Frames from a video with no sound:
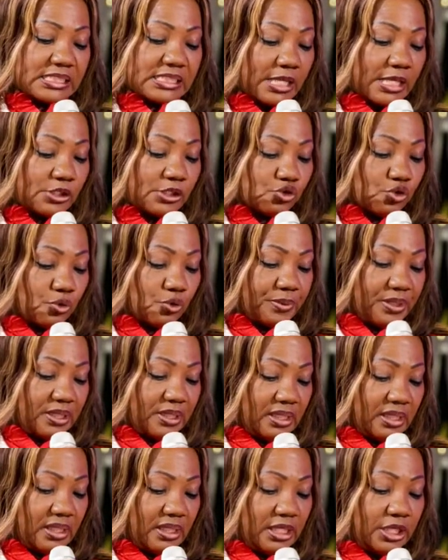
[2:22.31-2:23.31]
tend to
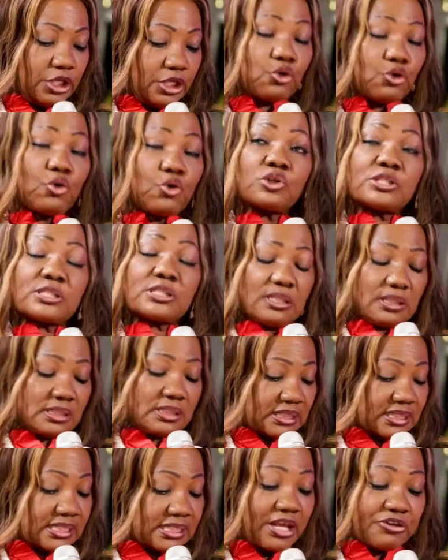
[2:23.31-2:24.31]
be
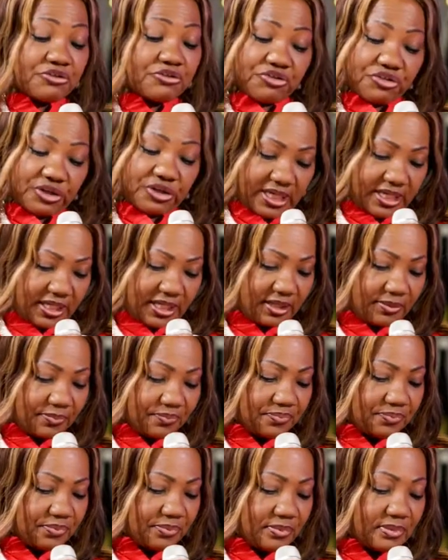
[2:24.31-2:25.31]
egocentric,
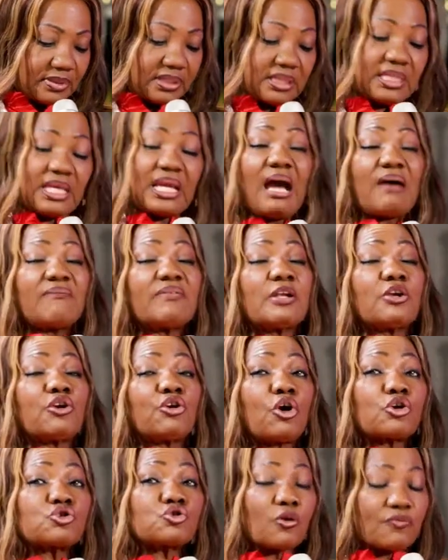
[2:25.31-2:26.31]
they have a
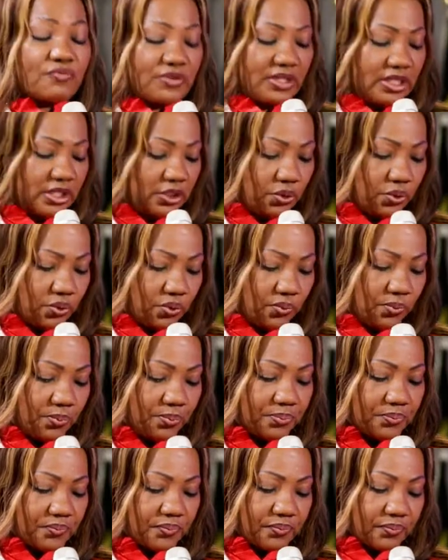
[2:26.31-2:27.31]
lot of ego,
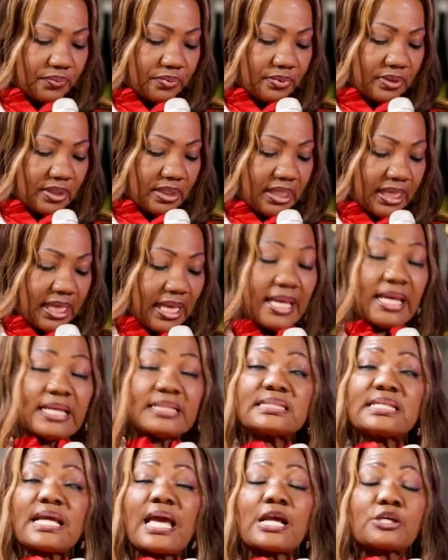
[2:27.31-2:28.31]

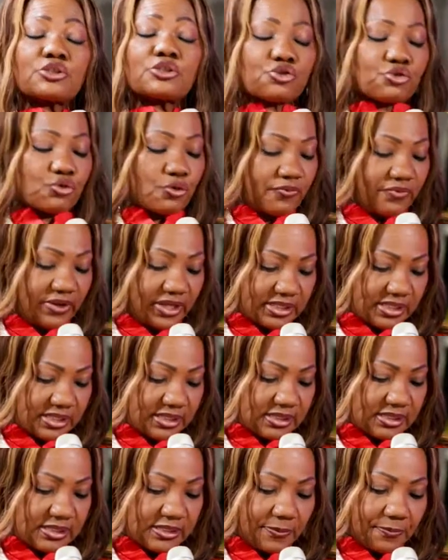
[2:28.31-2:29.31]
and
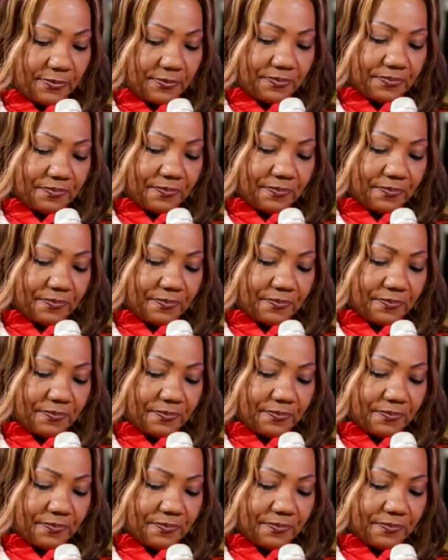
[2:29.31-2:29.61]
extroverts.